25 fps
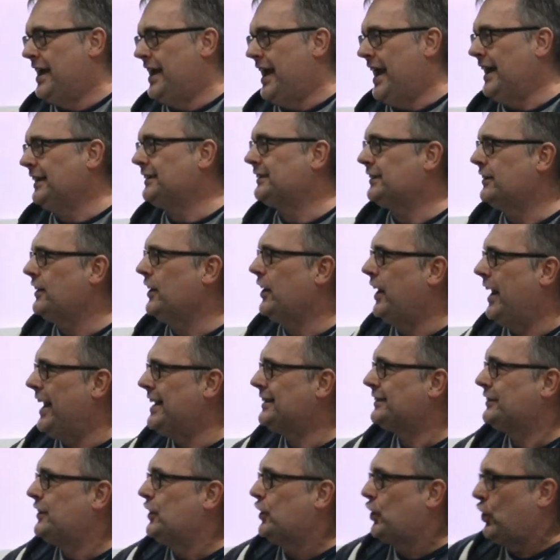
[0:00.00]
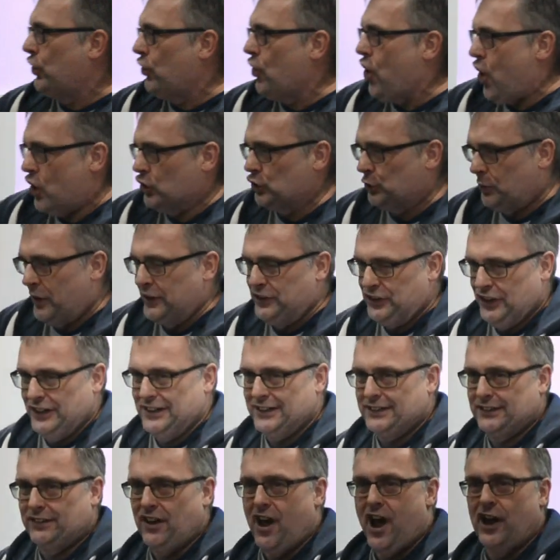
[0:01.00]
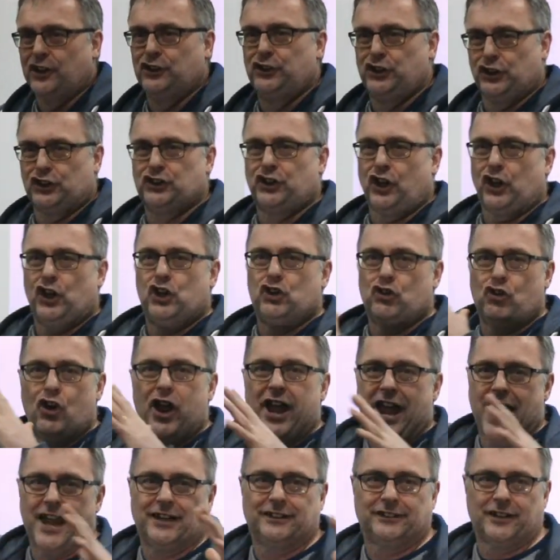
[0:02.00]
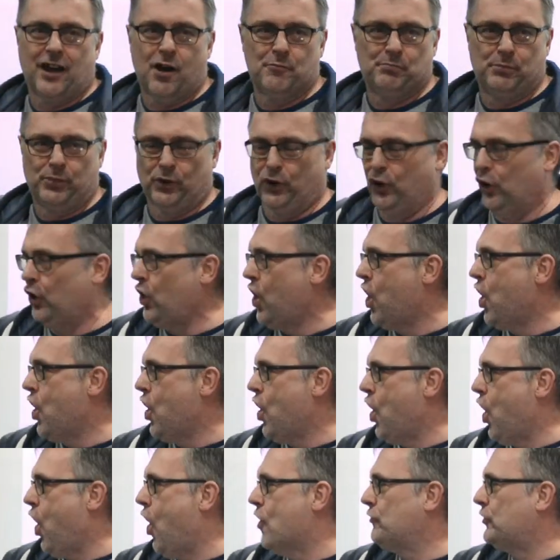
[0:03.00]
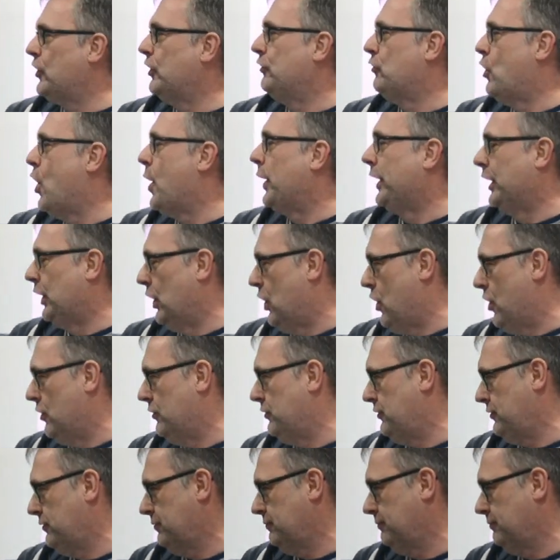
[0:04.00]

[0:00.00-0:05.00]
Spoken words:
Is the cross where Jesus died just a great example of heroic love?